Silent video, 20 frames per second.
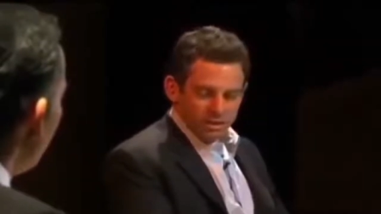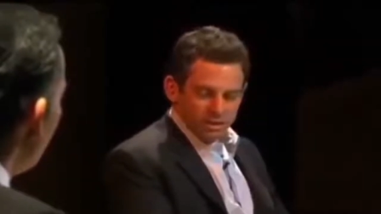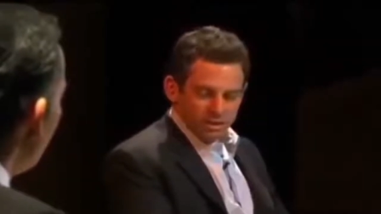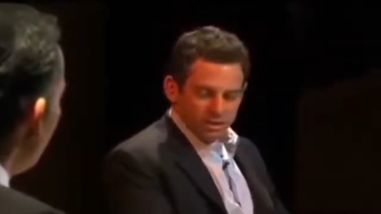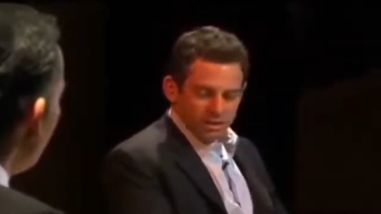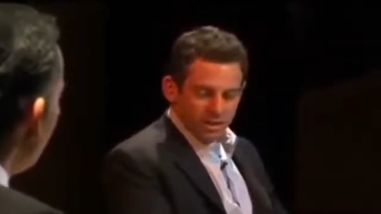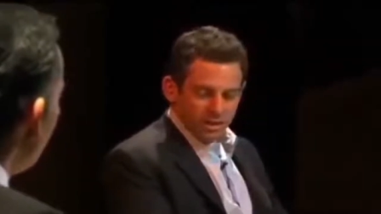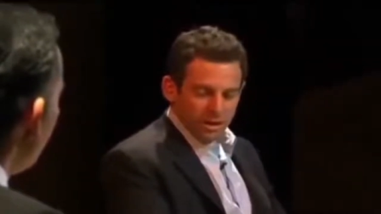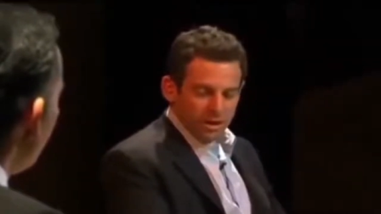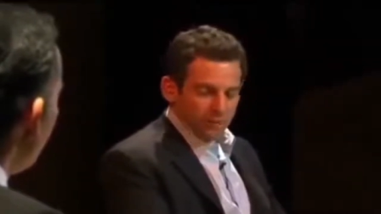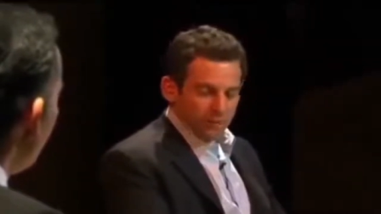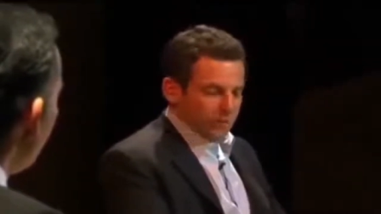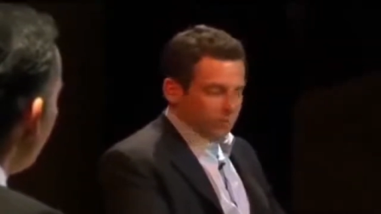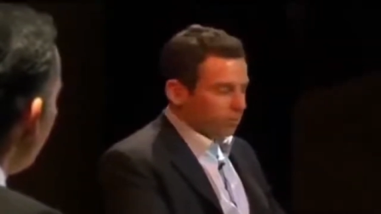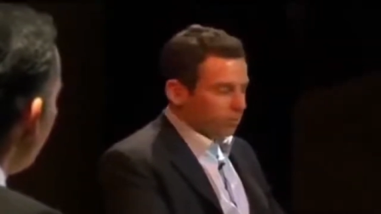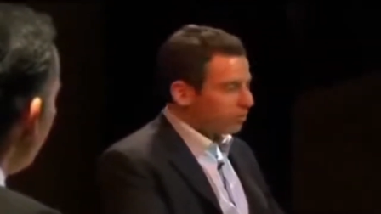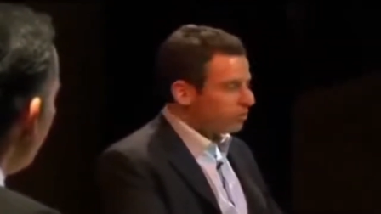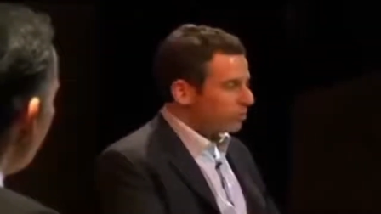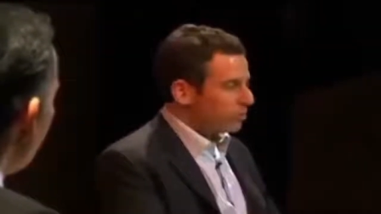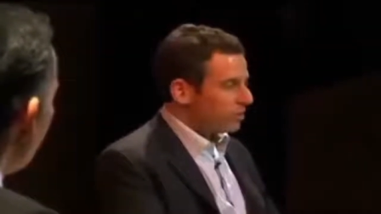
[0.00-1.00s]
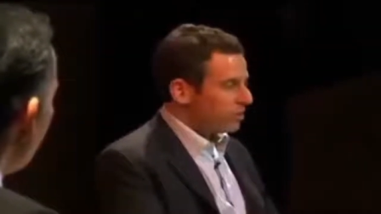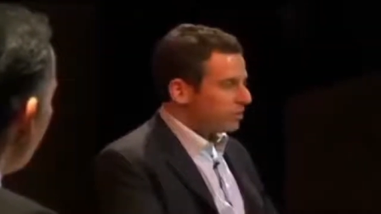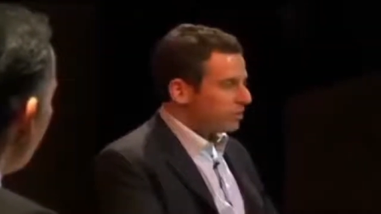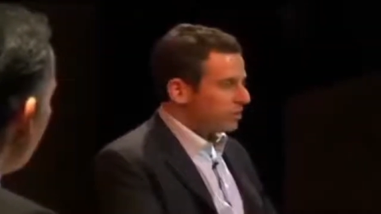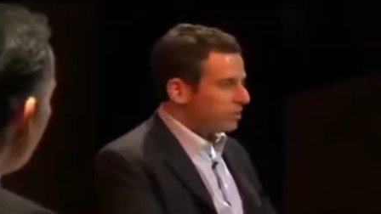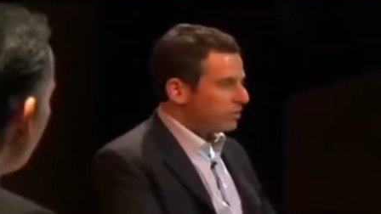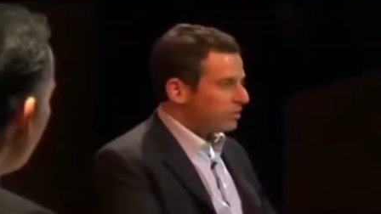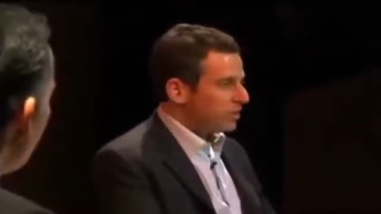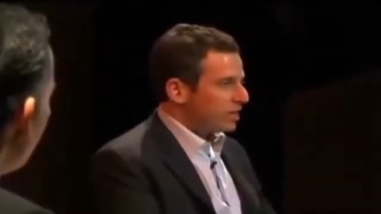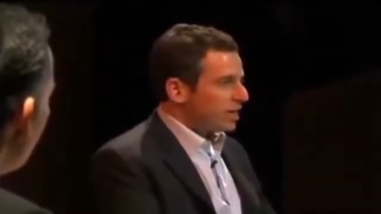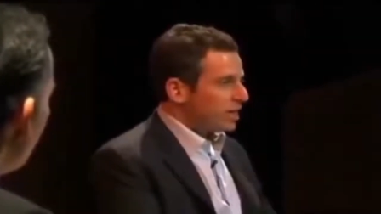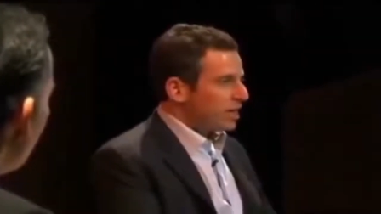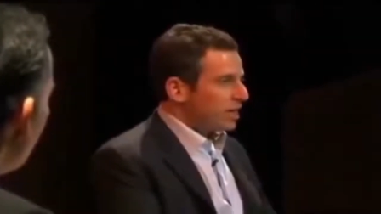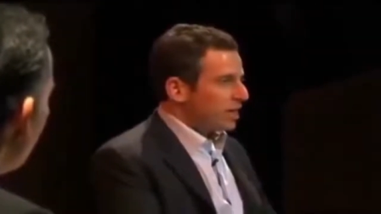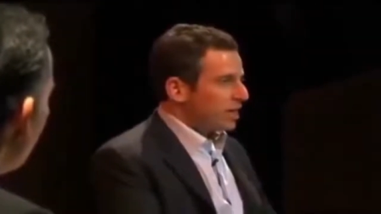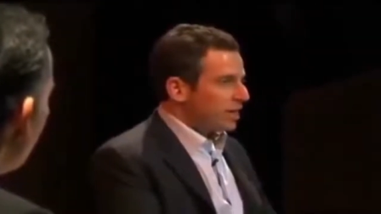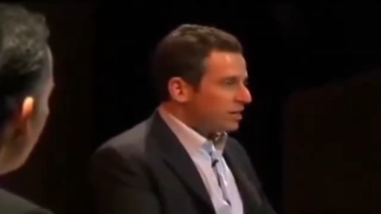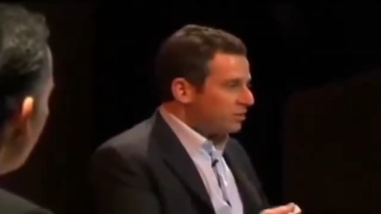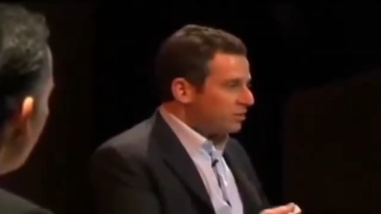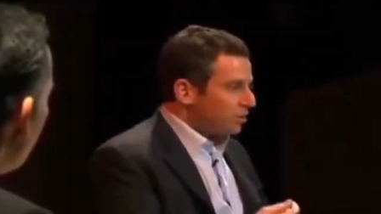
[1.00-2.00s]
claim for most Christians.
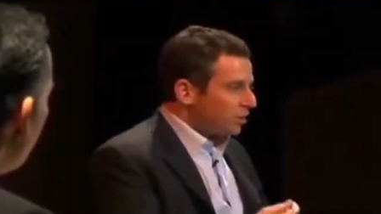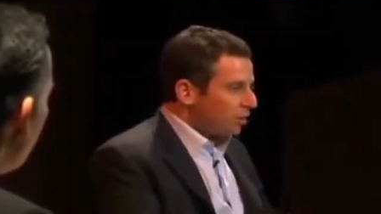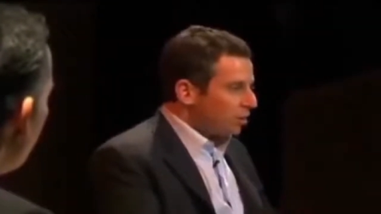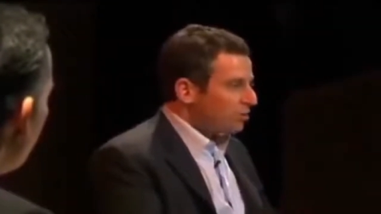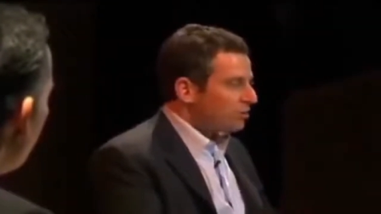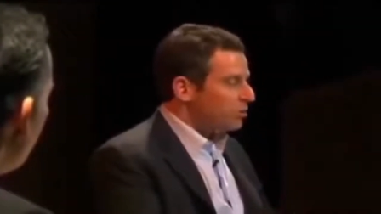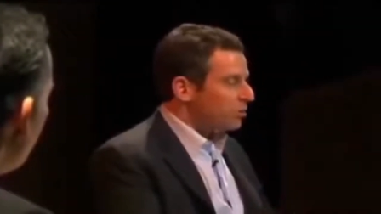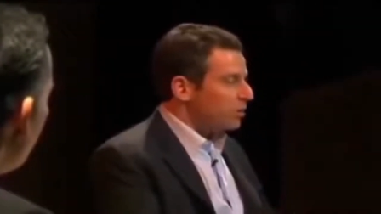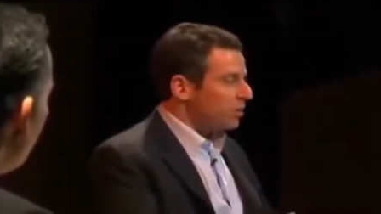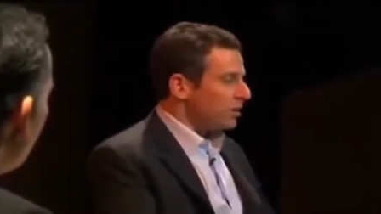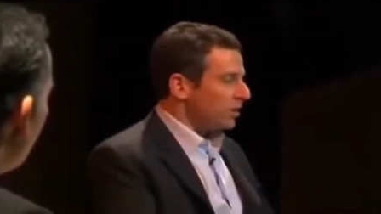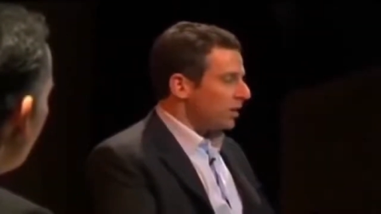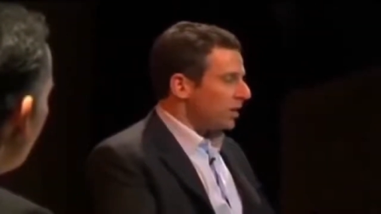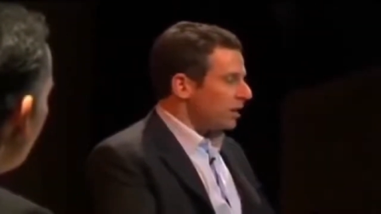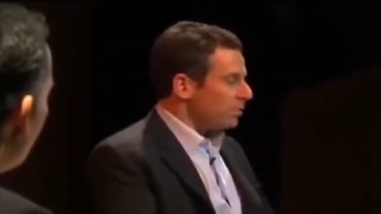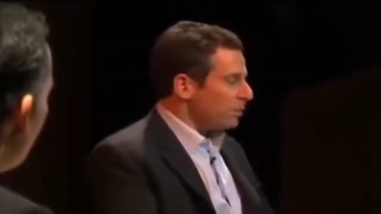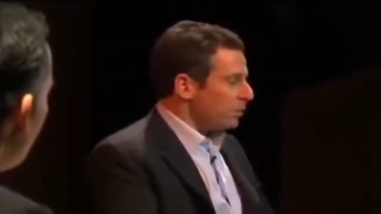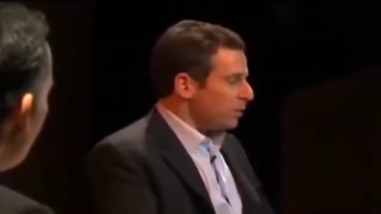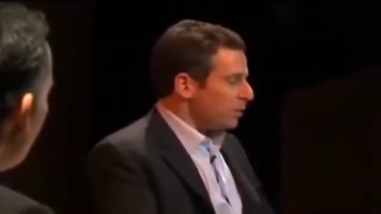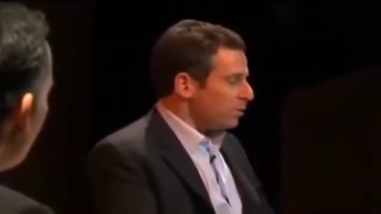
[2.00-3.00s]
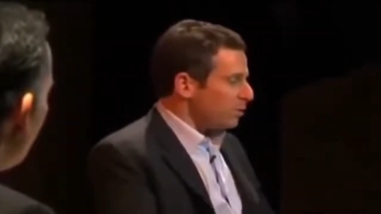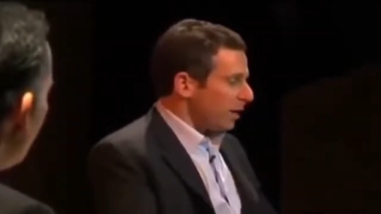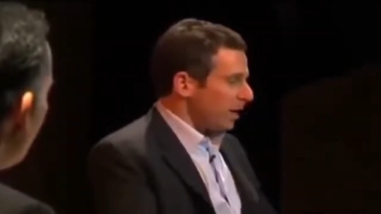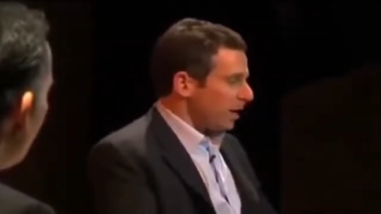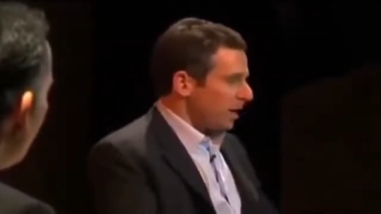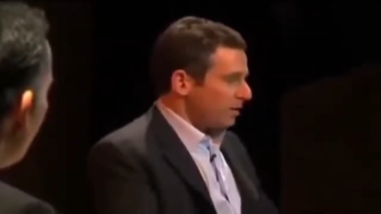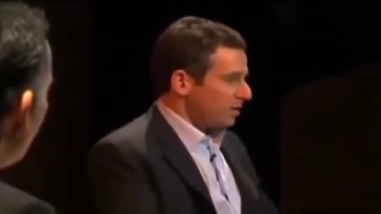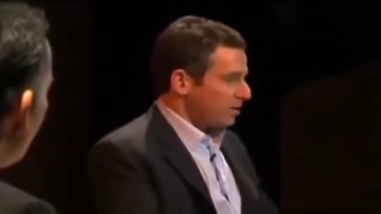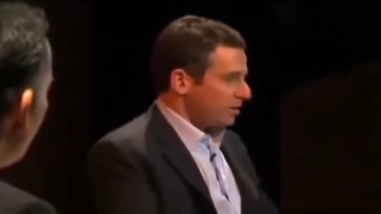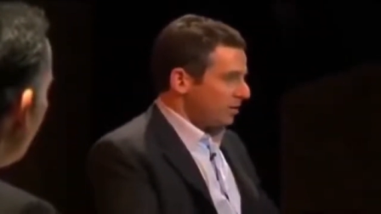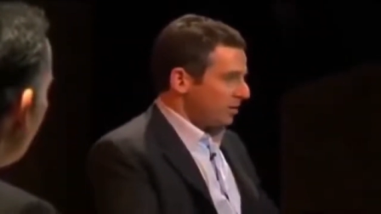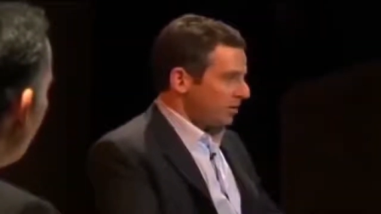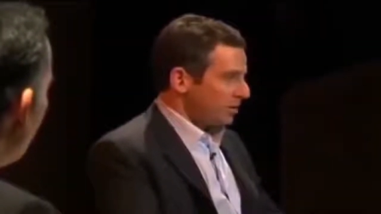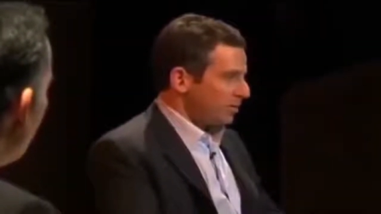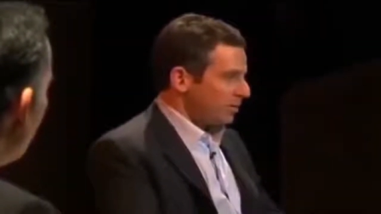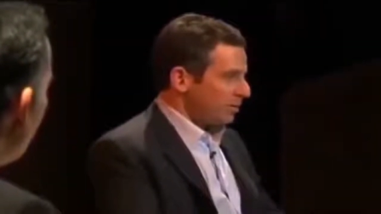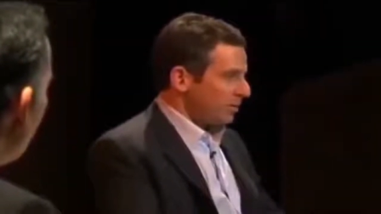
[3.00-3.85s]
It is also a claim about biology.